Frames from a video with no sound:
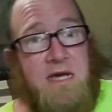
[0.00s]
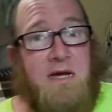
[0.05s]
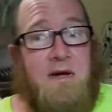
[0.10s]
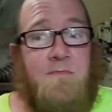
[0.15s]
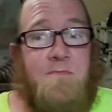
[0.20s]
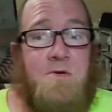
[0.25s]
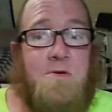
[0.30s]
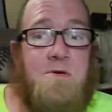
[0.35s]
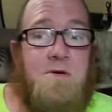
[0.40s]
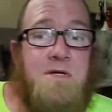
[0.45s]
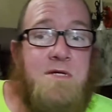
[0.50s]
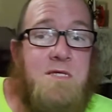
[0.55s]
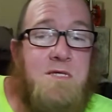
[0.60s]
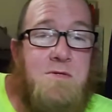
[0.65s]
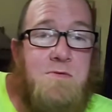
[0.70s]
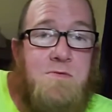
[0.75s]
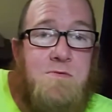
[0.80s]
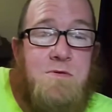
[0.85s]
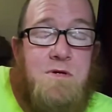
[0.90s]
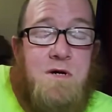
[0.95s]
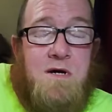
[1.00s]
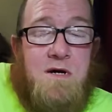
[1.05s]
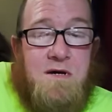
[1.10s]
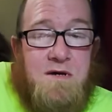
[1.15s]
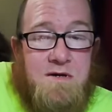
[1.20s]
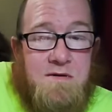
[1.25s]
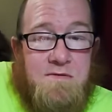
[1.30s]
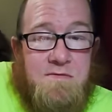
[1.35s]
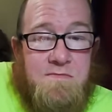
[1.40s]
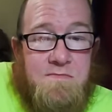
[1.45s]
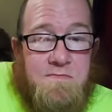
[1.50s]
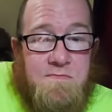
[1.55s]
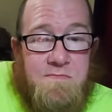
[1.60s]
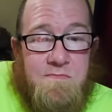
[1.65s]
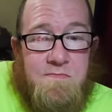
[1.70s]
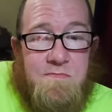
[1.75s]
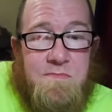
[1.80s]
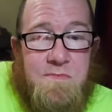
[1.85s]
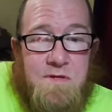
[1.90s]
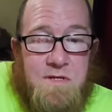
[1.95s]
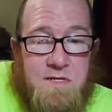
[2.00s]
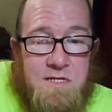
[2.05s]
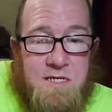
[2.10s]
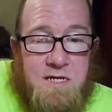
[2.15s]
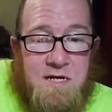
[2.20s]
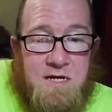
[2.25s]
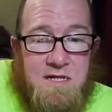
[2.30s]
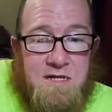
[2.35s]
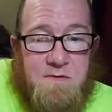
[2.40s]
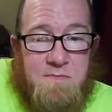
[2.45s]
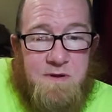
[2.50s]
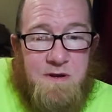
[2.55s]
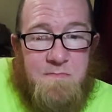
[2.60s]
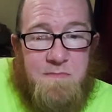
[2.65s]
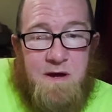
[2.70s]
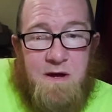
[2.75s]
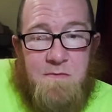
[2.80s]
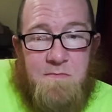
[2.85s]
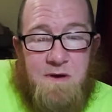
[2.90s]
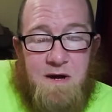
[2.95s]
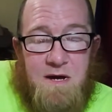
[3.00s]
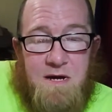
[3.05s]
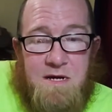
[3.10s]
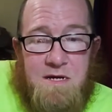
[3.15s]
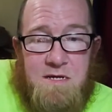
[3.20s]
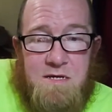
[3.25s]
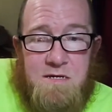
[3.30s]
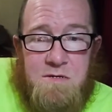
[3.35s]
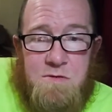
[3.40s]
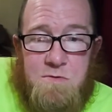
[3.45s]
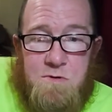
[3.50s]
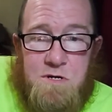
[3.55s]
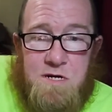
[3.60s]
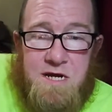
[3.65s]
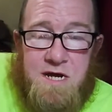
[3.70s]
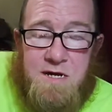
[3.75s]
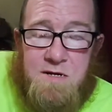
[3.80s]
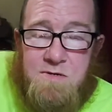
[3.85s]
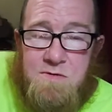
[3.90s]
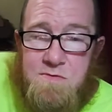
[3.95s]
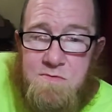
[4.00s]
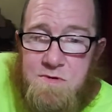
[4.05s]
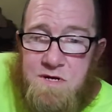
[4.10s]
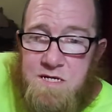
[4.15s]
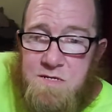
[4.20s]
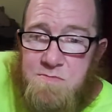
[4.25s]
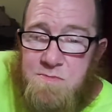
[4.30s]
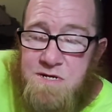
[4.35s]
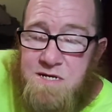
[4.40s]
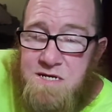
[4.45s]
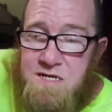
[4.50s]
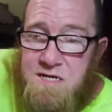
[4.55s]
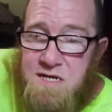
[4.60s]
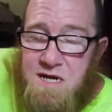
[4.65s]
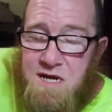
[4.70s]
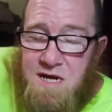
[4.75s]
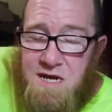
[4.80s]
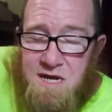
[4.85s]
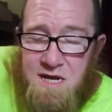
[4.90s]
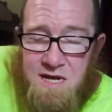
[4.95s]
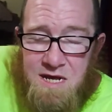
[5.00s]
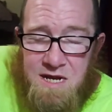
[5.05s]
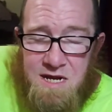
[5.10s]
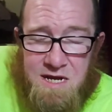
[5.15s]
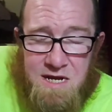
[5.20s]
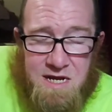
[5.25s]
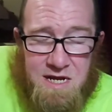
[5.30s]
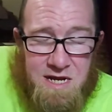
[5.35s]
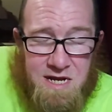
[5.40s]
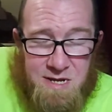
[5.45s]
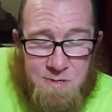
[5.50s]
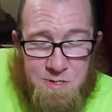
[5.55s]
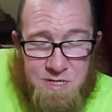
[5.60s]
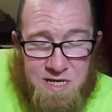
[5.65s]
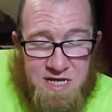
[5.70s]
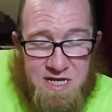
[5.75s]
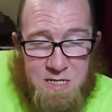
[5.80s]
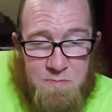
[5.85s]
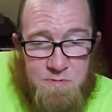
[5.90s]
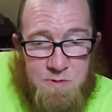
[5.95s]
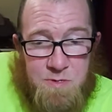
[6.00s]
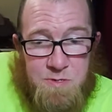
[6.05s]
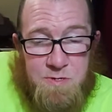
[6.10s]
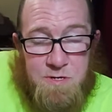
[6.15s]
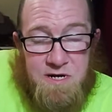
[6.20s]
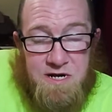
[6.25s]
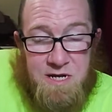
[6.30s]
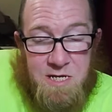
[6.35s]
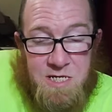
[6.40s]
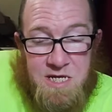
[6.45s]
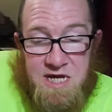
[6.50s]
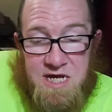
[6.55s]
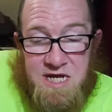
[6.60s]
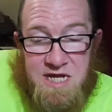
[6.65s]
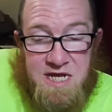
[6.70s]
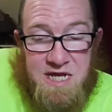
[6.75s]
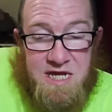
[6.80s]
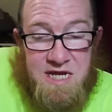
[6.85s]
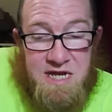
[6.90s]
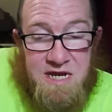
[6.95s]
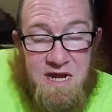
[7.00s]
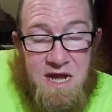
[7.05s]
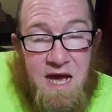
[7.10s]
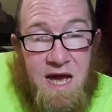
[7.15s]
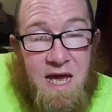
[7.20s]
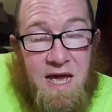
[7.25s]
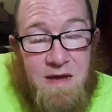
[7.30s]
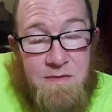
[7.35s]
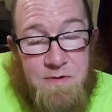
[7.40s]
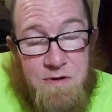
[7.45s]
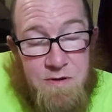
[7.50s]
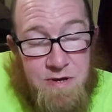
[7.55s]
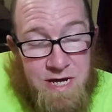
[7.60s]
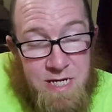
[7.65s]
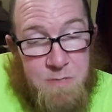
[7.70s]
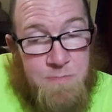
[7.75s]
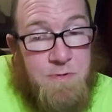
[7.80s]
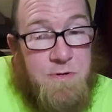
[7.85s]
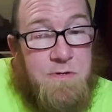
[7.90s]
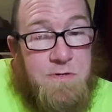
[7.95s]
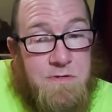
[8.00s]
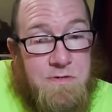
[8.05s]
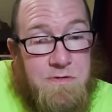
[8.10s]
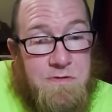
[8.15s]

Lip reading: I'm going to talk a little bit about my workout regimen. I've said this before and I'll say it again. I am no expert.